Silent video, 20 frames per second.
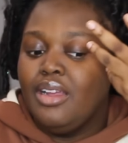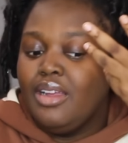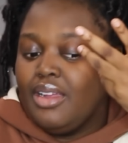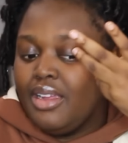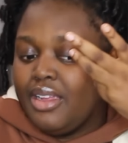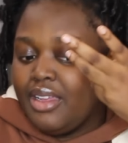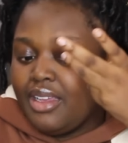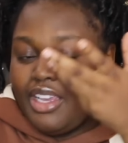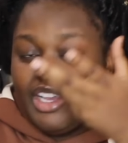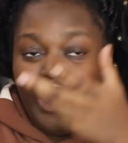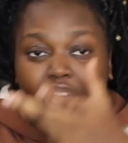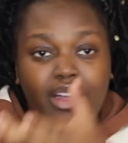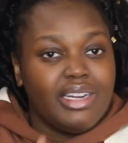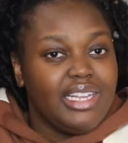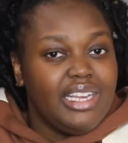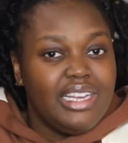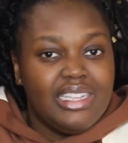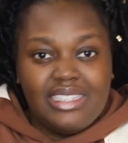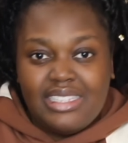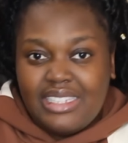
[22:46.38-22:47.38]
he already
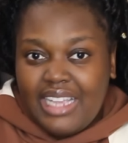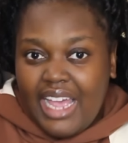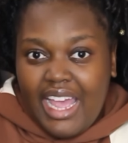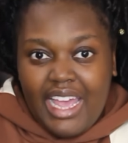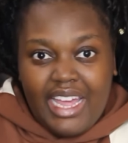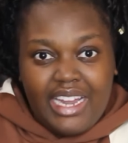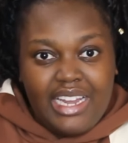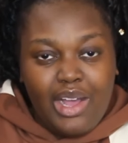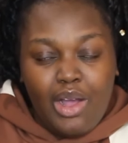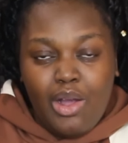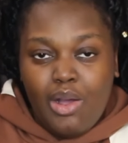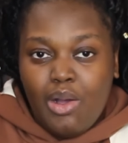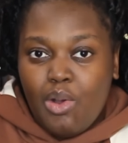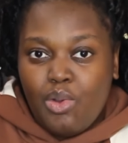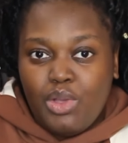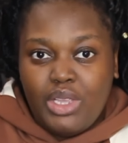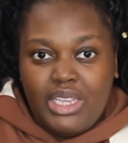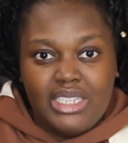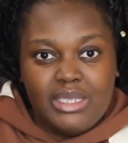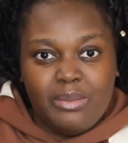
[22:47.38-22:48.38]
had said, oh,
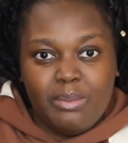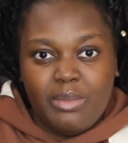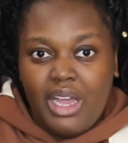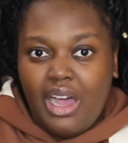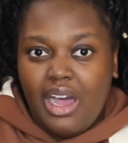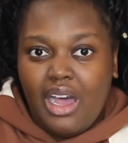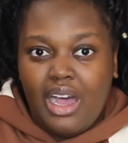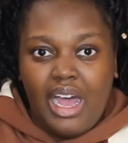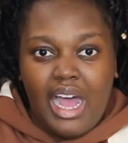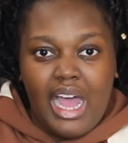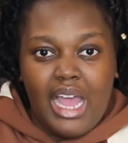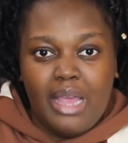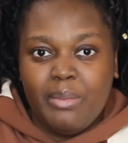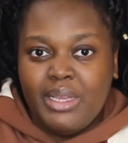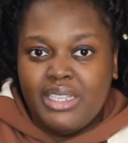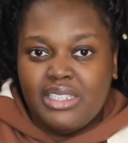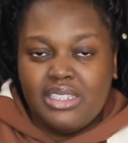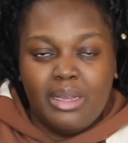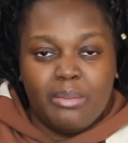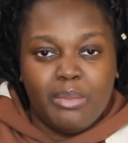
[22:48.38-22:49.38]
I'm
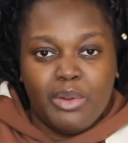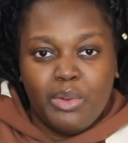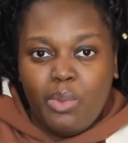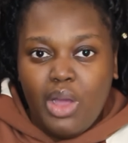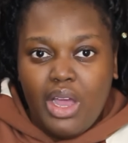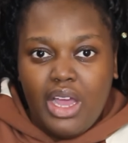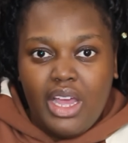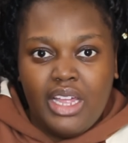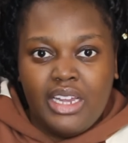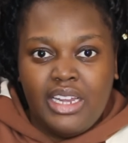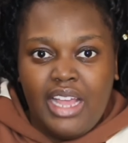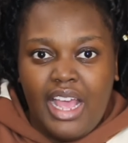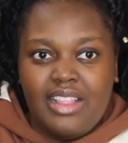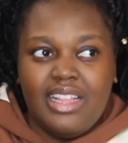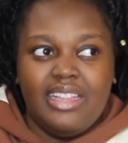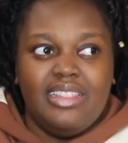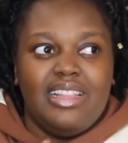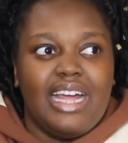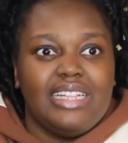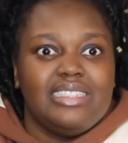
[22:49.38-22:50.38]
his number one. And
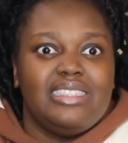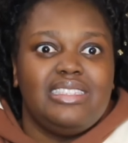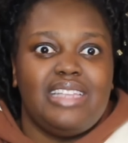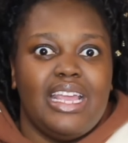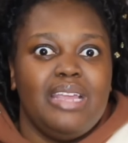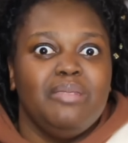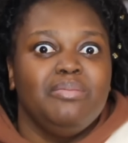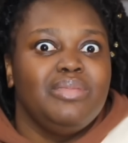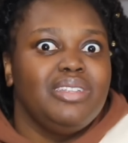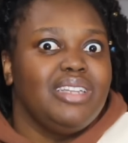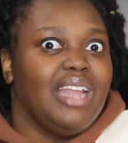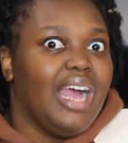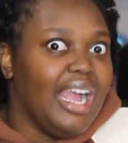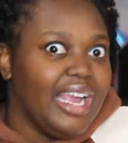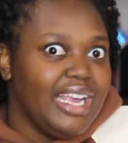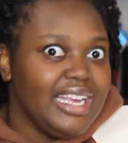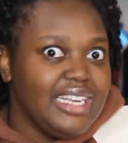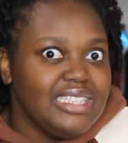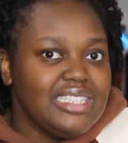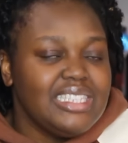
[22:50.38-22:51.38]
then that same
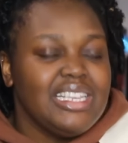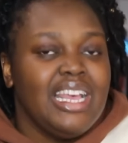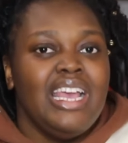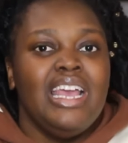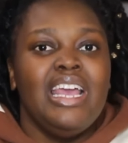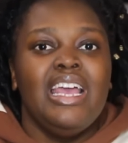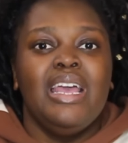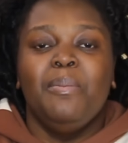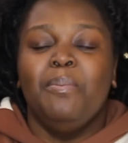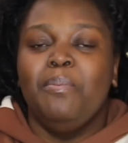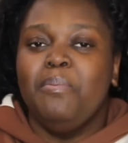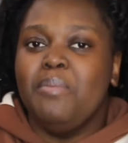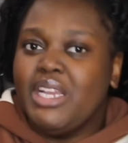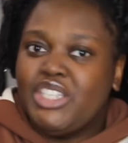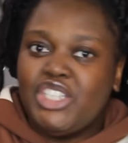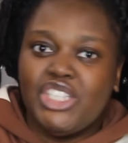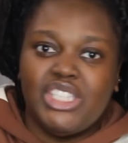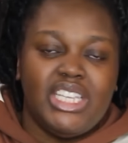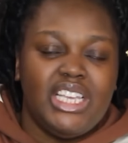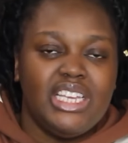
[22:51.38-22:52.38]
night, Mitch
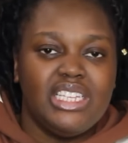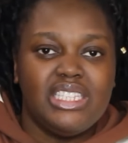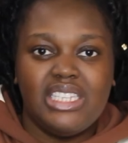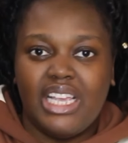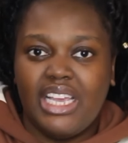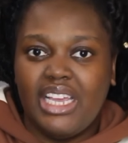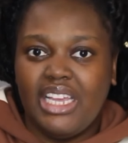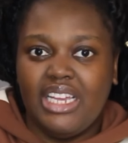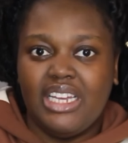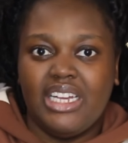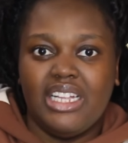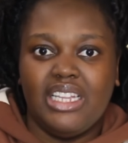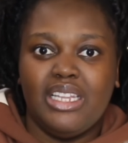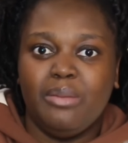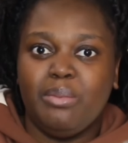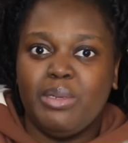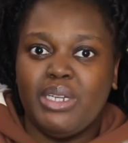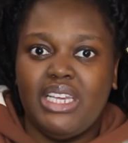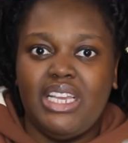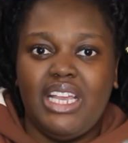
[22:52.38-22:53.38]
is kissing
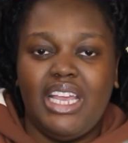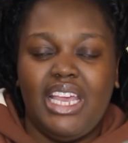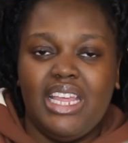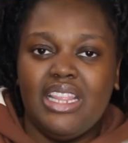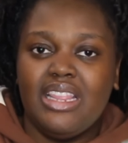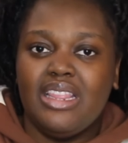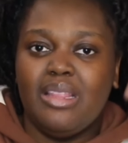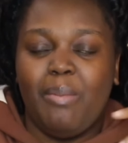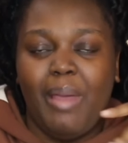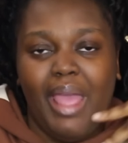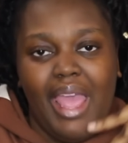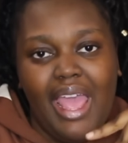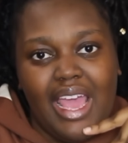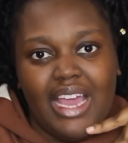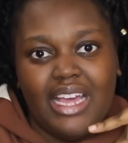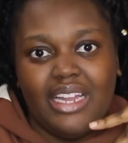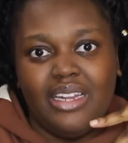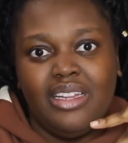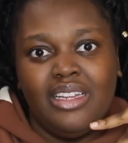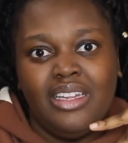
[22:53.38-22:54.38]
Liberty in the
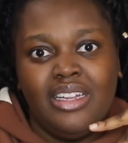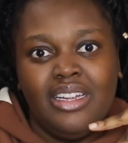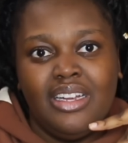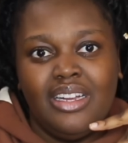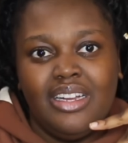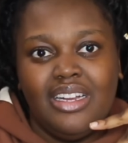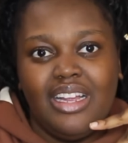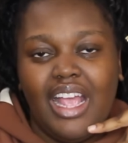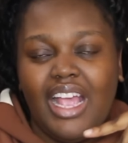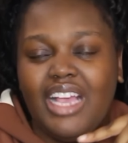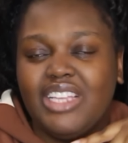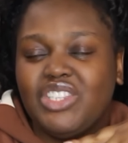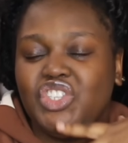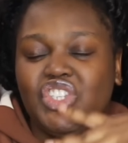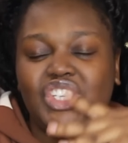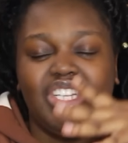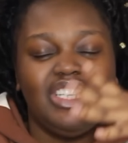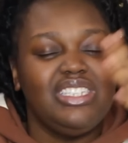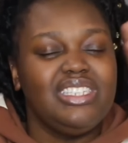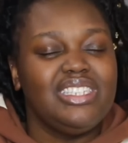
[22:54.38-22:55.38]
bed. It's
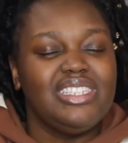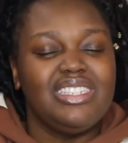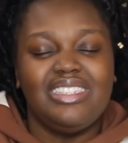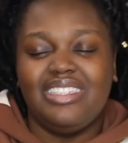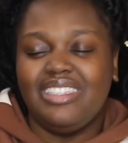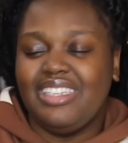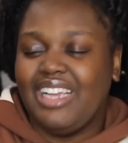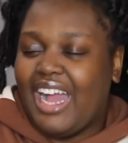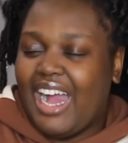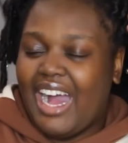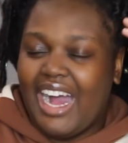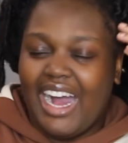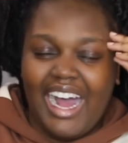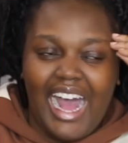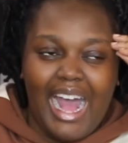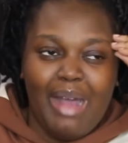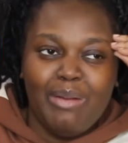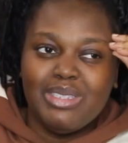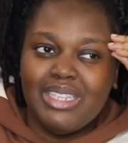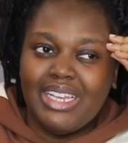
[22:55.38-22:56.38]
just, yeah,
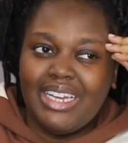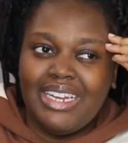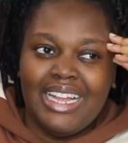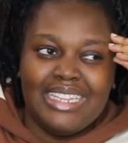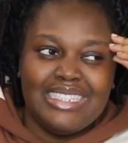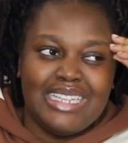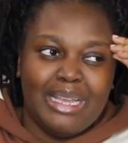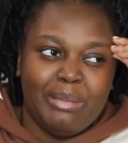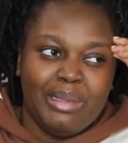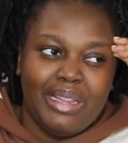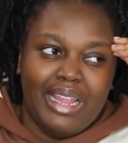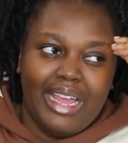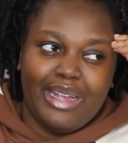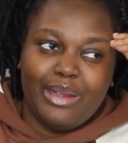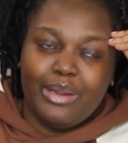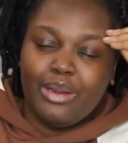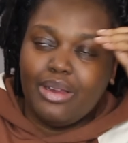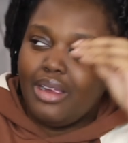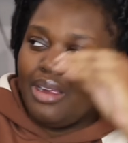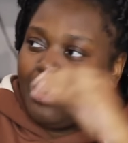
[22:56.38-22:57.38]
I was looking at Demi like,
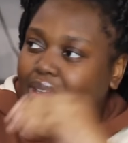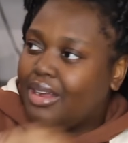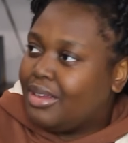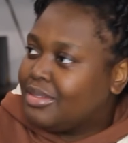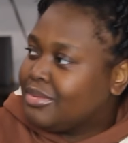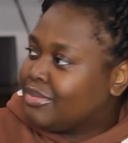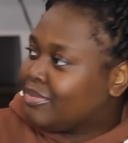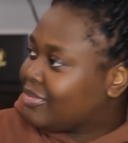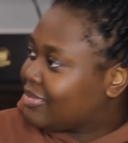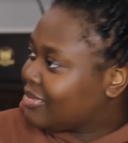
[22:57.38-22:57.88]
girl,